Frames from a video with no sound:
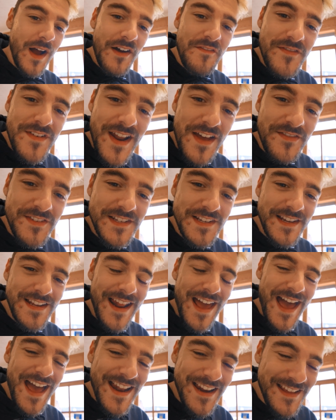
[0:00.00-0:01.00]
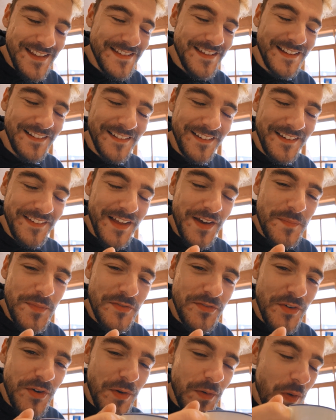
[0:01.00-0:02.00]
I've never seen anything like that
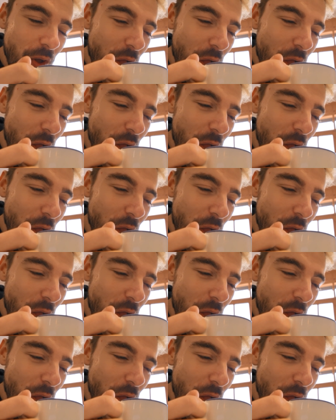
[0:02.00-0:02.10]
before.